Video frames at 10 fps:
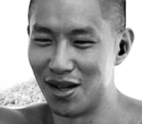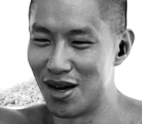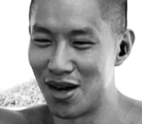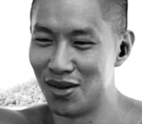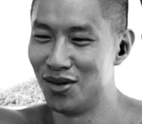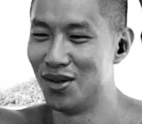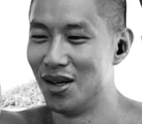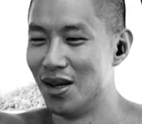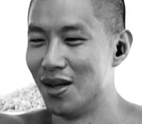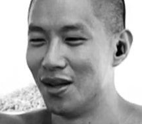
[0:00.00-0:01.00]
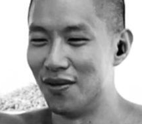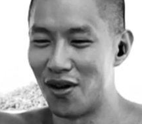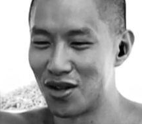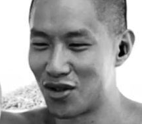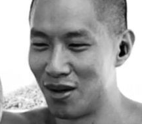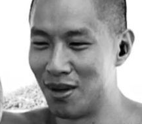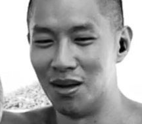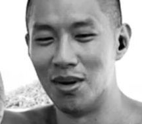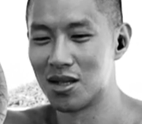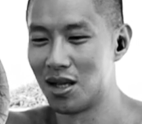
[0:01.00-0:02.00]
learn how to do the false grip and
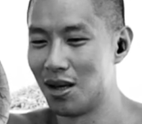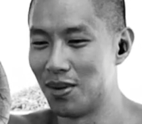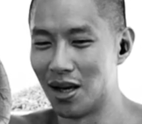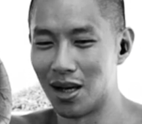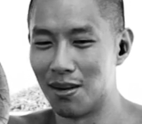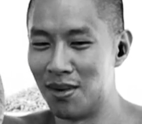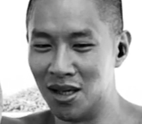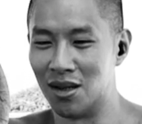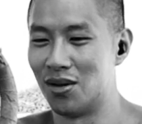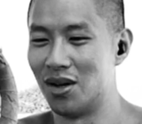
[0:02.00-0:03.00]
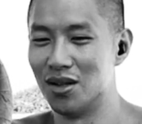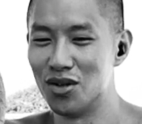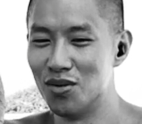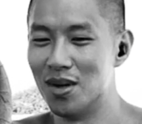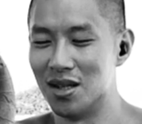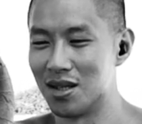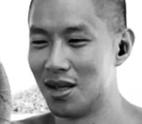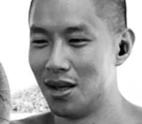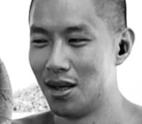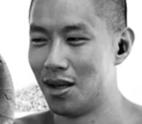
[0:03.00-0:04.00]
the muscle up in like a month or in 2 months.
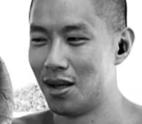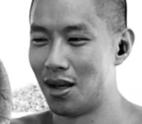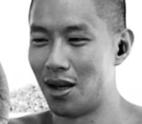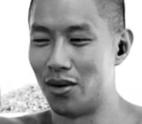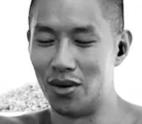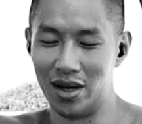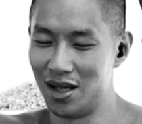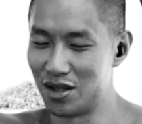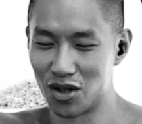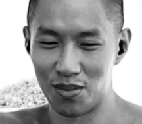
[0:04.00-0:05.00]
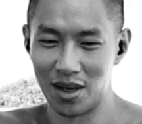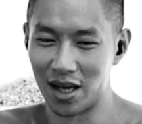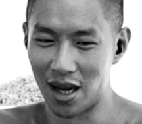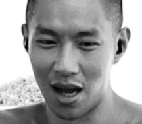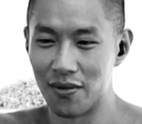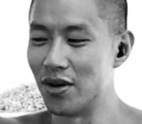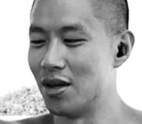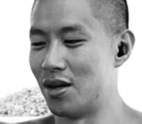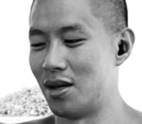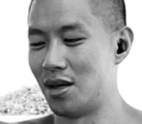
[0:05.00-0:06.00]
Well, it took me like half a
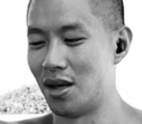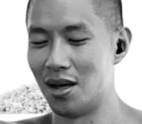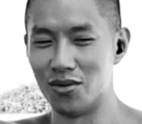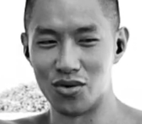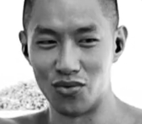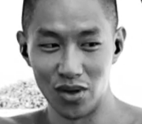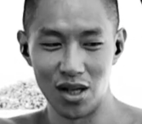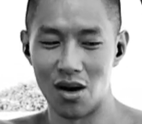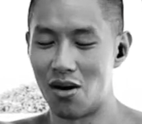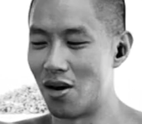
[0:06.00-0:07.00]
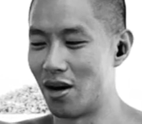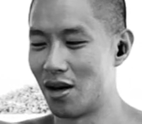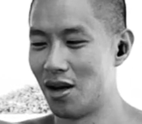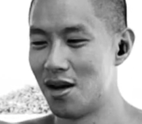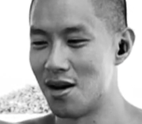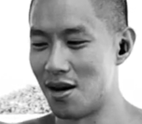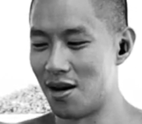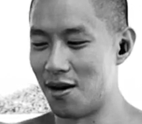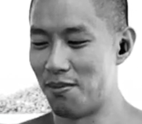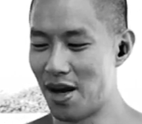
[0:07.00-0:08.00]
year and it was really hard.
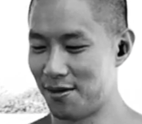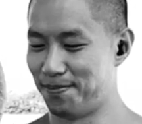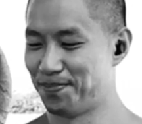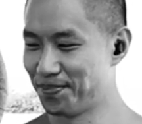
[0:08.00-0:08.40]
But